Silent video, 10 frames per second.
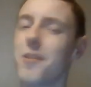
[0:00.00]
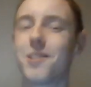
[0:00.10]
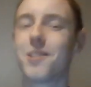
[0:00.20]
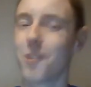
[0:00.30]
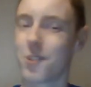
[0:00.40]

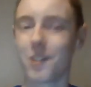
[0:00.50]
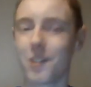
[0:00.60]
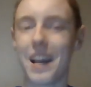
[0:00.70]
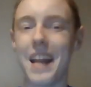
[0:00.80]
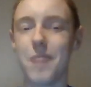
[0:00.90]
social
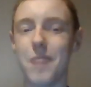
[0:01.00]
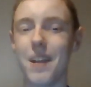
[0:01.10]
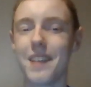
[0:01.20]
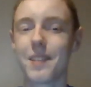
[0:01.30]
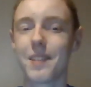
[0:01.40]

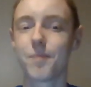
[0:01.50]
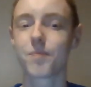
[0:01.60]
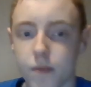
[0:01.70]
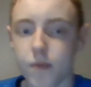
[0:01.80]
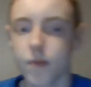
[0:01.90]
anyways.
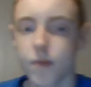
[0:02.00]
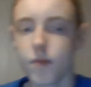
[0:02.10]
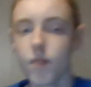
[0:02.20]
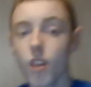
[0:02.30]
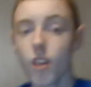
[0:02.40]

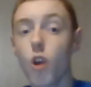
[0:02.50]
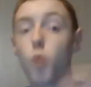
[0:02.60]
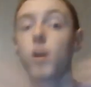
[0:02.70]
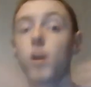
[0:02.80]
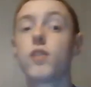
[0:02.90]

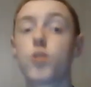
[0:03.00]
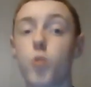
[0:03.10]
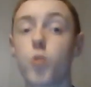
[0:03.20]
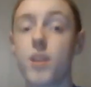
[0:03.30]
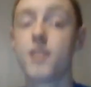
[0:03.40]
While the story
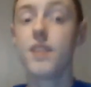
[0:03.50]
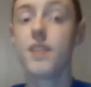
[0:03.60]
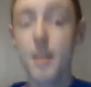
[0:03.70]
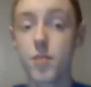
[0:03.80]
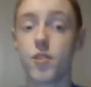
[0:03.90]

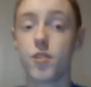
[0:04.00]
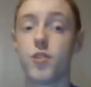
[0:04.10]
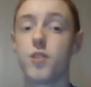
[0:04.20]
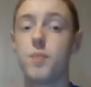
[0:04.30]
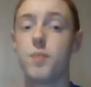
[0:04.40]
seems to
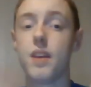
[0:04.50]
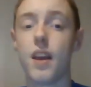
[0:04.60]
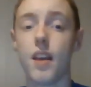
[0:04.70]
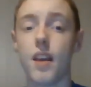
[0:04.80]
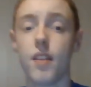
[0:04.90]
just be
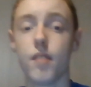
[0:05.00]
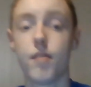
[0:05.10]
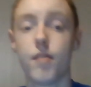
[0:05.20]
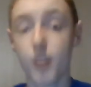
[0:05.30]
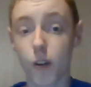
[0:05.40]
a
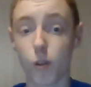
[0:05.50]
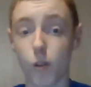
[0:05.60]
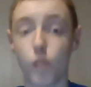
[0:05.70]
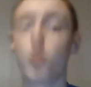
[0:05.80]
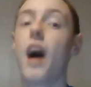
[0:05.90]
vehicle for
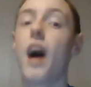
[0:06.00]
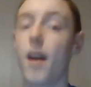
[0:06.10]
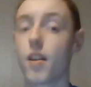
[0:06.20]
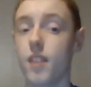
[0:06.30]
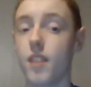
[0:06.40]

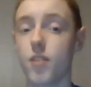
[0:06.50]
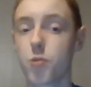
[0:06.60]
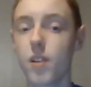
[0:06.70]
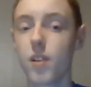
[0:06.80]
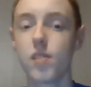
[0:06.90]
high-octane
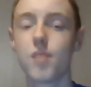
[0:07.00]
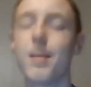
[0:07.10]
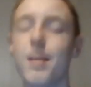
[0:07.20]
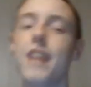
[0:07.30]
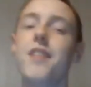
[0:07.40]
thrills,
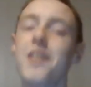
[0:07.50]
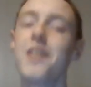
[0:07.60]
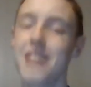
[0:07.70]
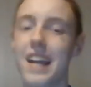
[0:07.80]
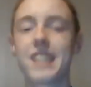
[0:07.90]
it does
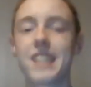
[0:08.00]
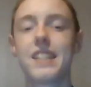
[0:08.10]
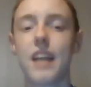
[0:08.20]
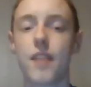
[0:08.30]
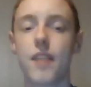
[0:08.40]
actually
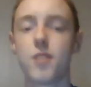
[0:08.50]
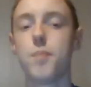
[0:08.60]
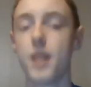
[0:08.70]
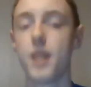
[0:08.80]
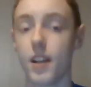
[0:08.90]
have some meat
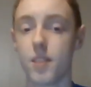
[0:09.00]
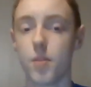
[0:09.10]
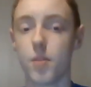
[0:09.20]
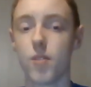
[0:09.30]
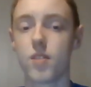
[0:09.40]
on its
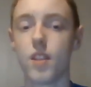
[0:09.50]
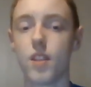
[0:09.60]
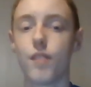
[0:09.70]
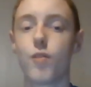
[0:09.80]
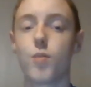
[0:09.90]
bones in the
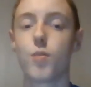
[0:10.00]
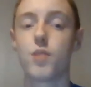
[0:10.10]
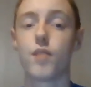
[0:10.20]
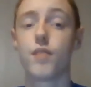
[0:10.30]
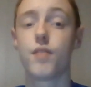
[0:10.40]
forms
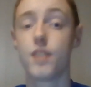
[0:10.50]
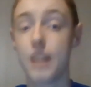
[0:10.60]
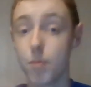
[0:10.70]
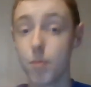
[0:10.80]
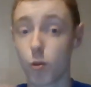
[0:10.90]
of deep
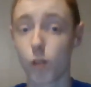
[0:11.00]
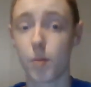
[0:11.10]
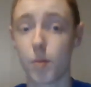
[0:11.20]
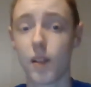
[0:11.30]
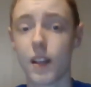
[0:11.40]
world
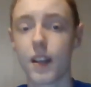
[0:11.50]
building